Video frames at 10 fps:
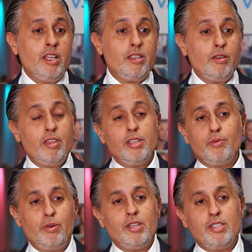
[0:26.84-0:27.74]
So
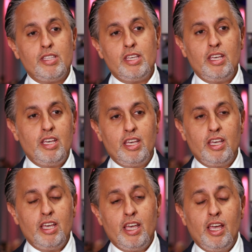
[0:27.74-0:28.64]
this was
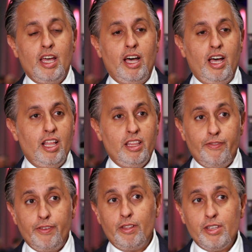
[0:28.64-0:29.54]
the uh,
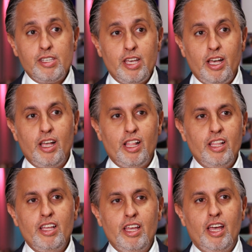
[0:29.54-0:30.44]

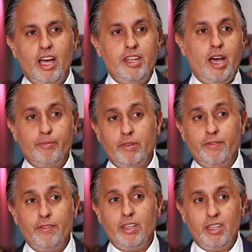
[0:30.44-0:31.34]
lifileucel
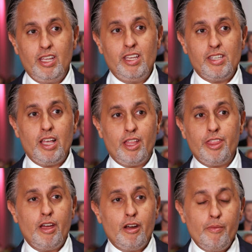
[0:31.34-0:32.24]
adoptive T cell
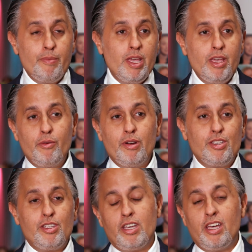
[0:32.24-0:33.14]
therapy,
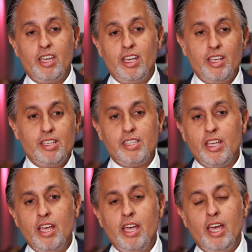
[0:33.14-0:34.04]
which uh, is
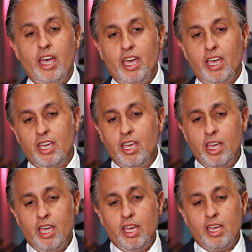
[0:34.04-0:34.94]
a
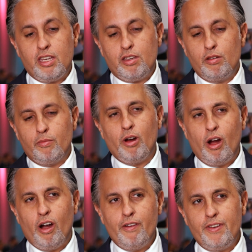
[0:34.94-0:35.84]
tumor
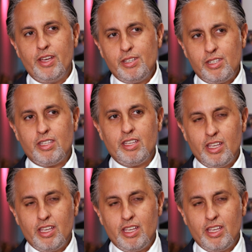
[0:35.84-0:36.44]
harvest,